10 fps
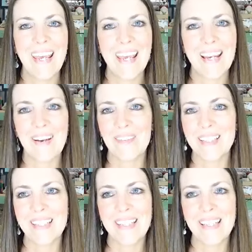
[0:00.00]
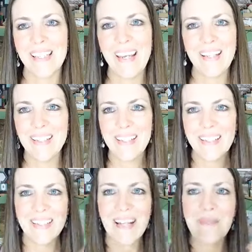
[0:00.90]
and I will see you later.
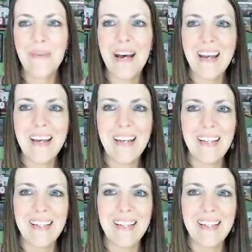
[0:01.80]
Bye.